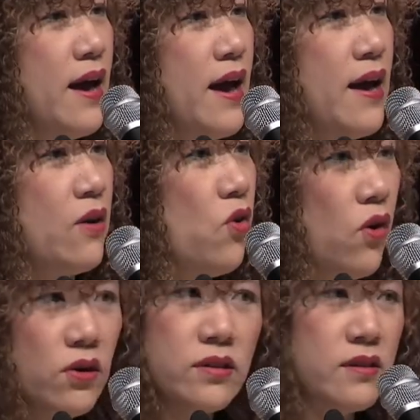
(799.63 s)
And
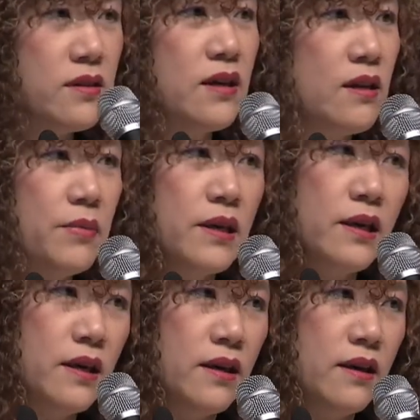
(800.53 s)
cost is going to be
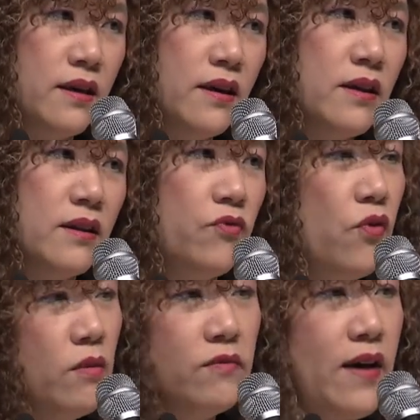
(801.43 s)
key. The
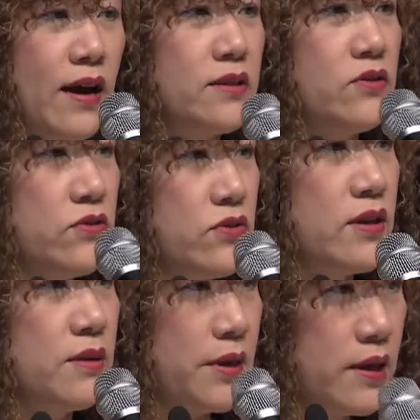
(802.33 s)
form factor is
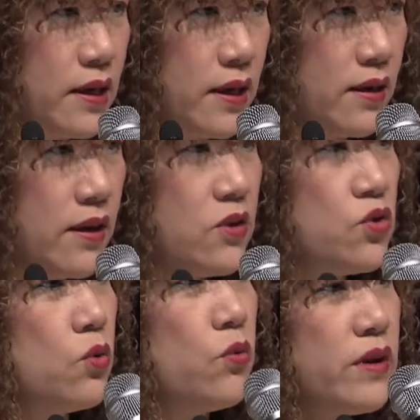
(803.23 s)
going to be key.
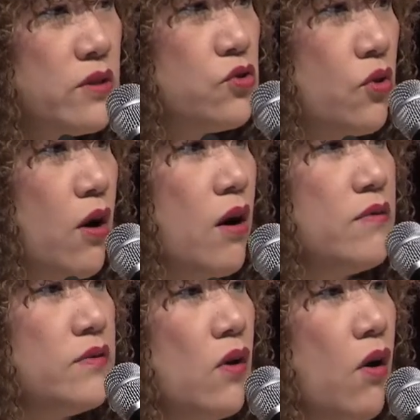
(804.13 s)
So we
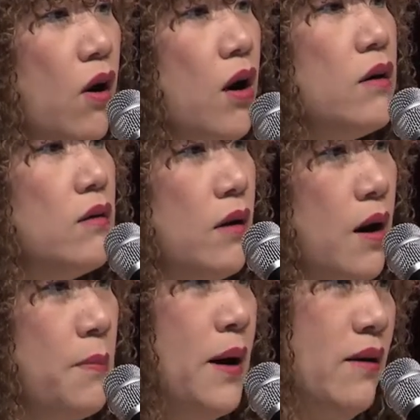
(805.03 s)
solve the all
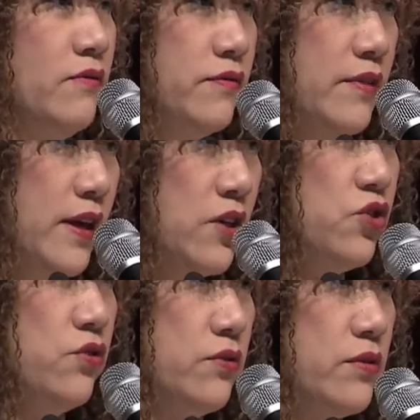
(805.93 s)
above
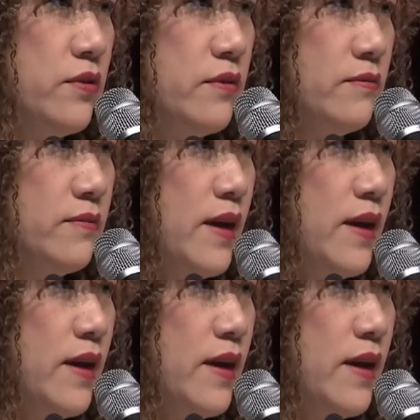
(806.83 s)
issues.